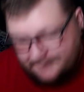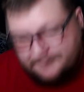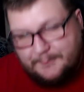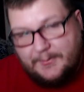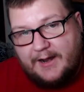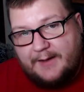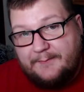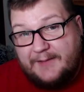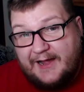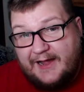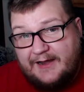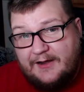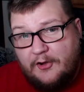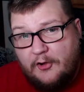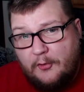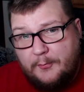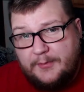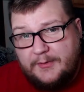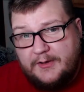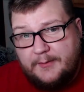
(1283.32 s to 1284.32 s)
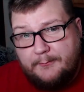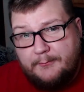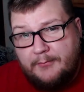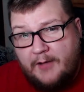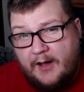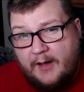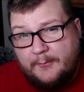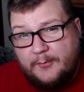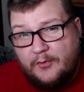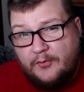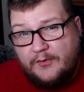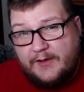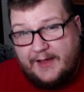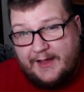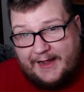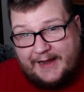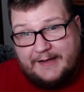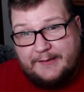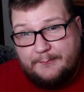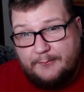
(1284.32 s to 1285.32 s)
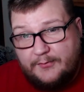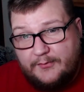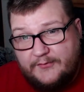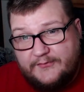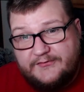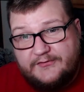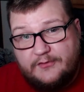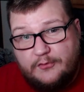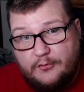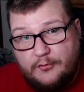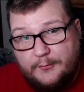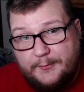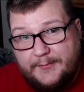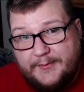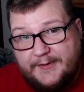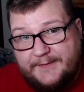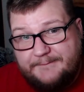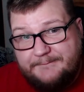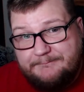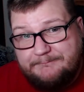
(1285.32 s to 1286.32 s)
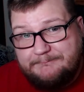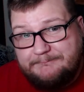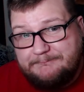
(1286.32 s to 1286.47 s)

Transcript: But I'm kind of hoping the bubble kind of bursts a little bit.